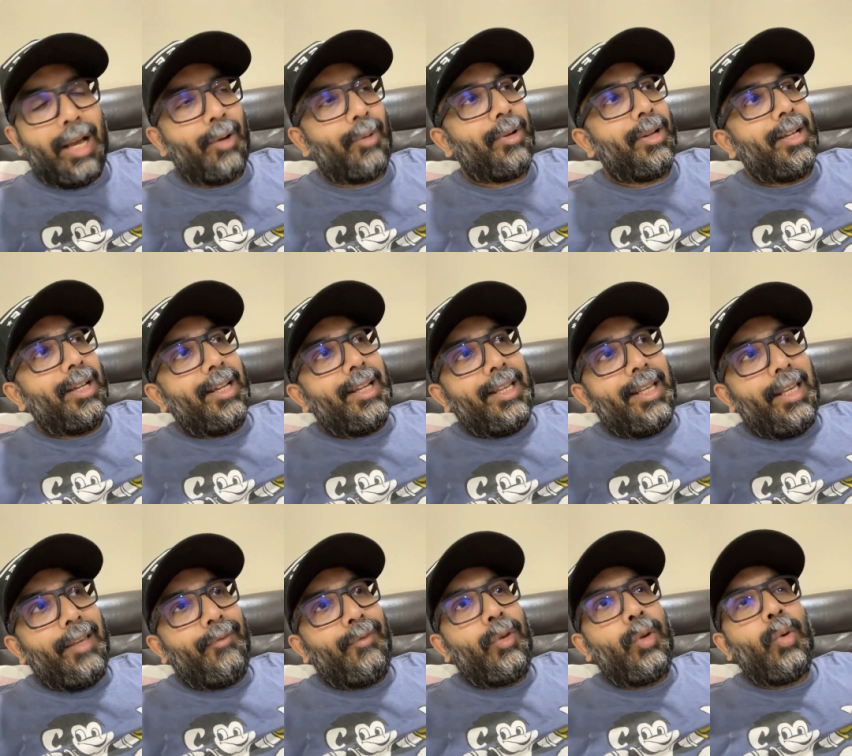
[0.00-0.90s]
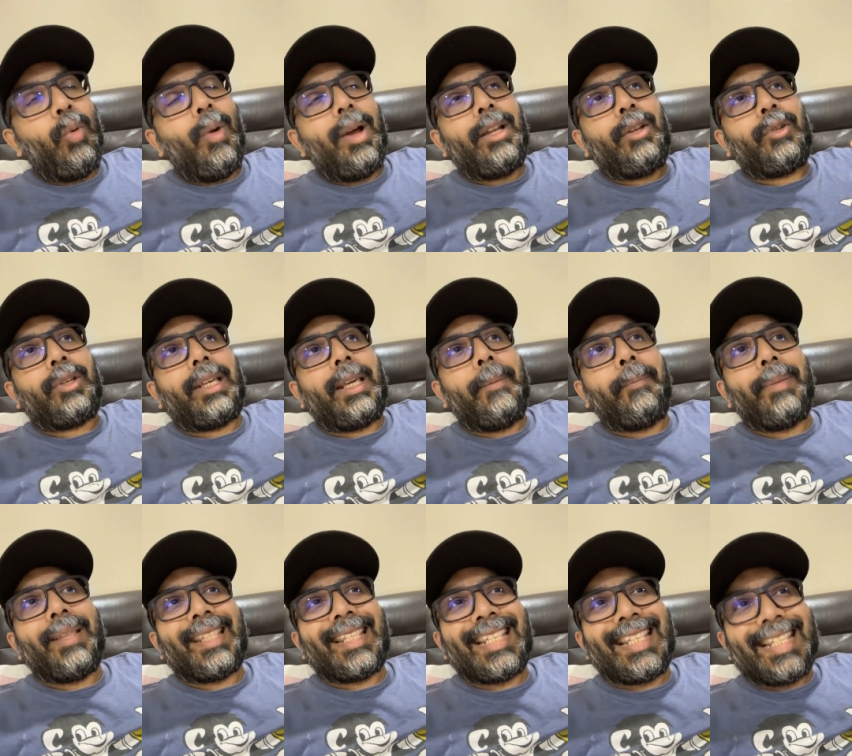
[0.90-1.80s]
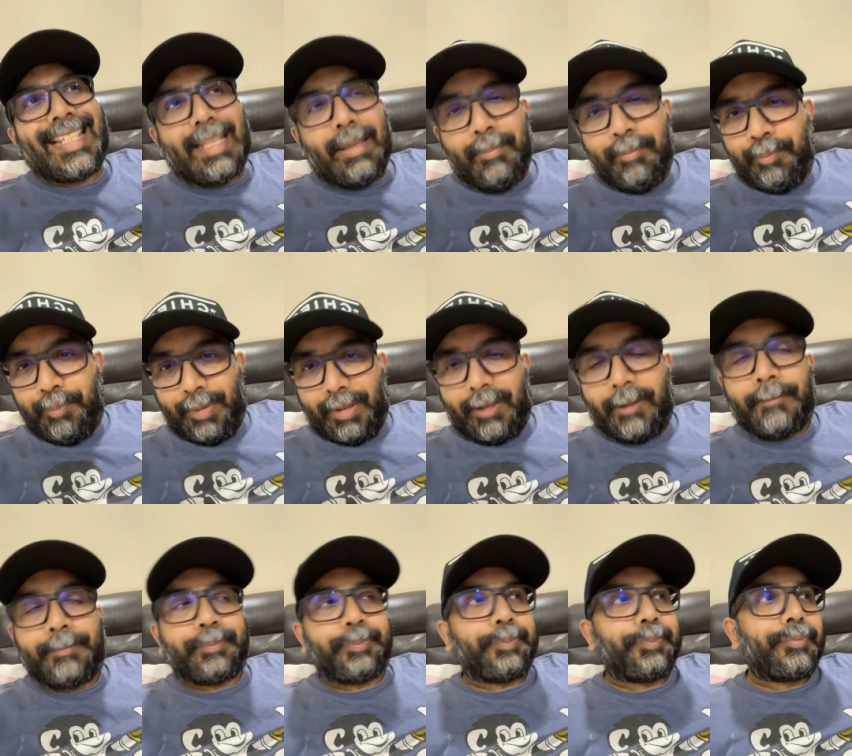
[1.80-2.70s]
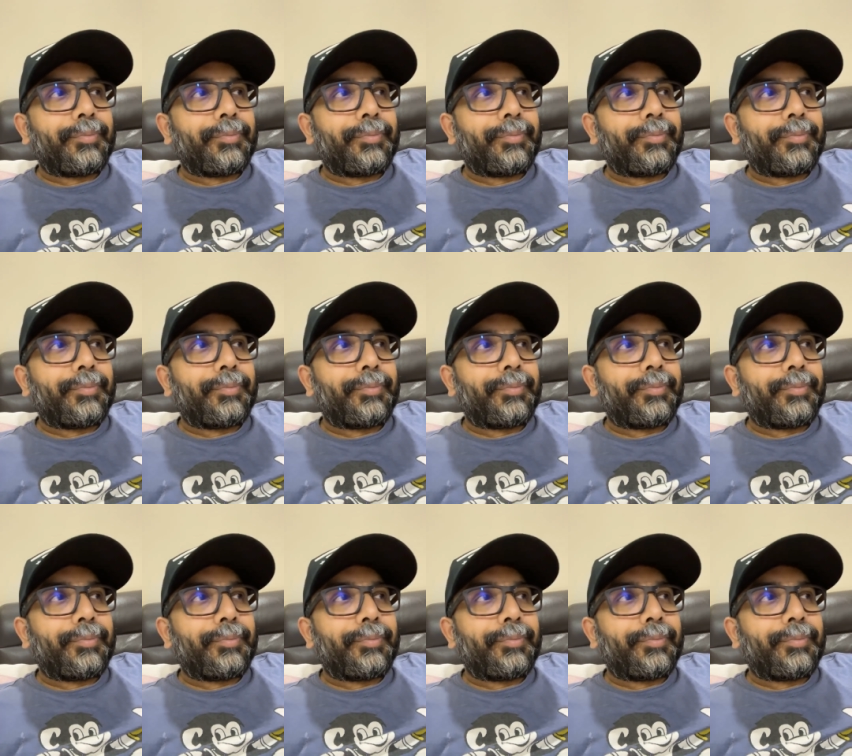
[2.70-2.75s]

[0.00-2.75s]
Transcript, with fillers: Now, if you want to keep it simple,